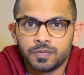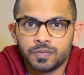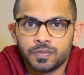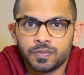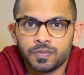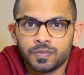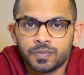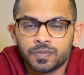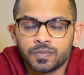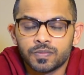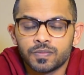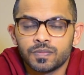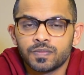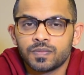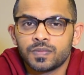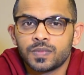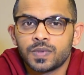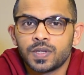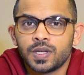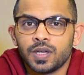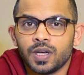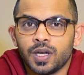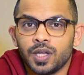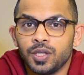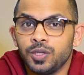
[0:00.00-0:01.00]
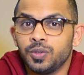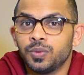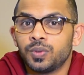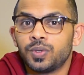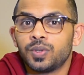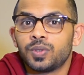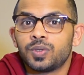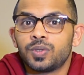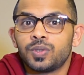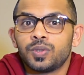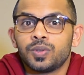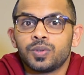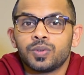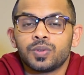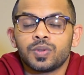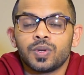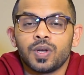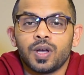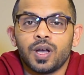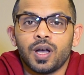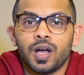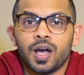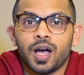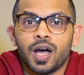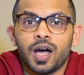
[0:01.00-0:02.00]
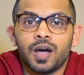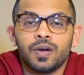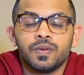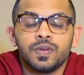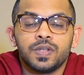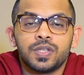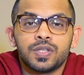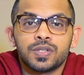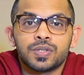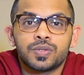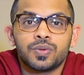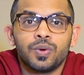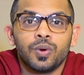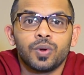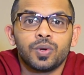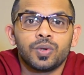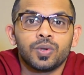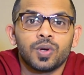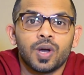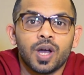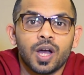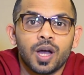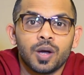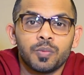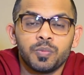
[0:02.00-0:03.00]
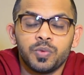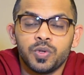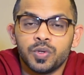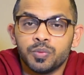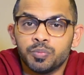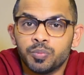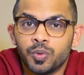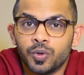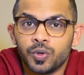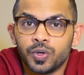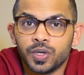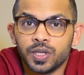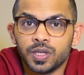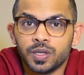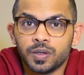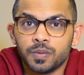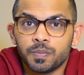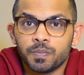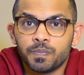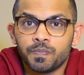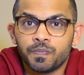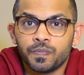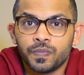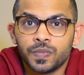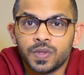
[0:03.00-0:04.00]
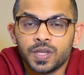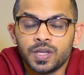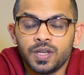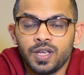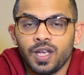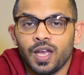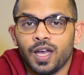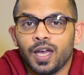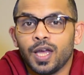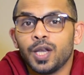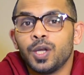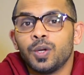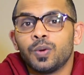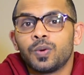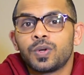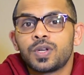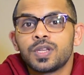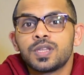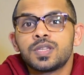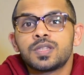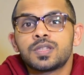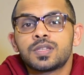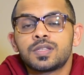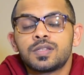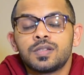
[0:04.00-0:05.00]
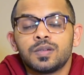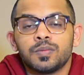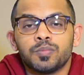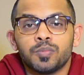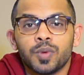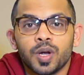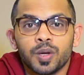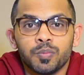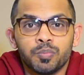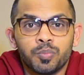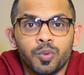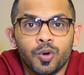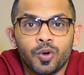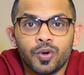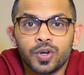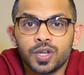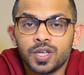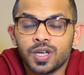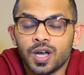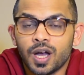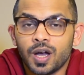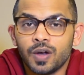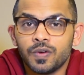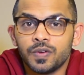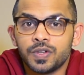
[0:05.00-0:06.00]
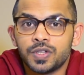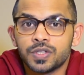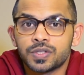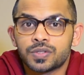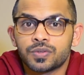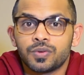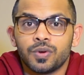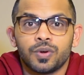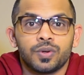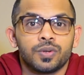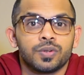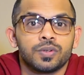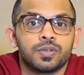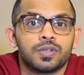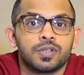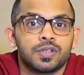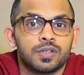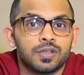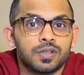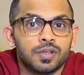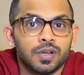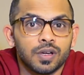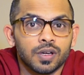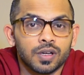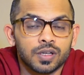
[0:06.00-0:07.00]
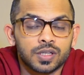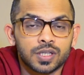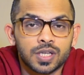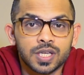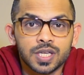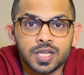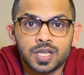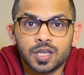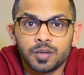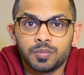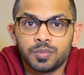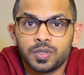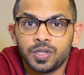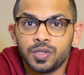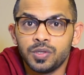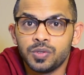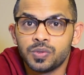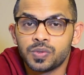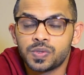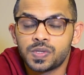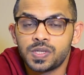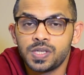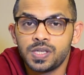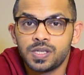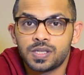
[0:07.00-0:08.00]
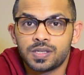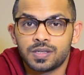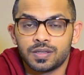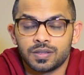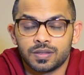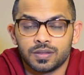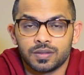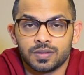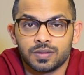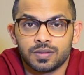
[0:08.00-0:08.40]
And you don't know how it is going to harm your body. I noticed my body how it is going to take up the new season.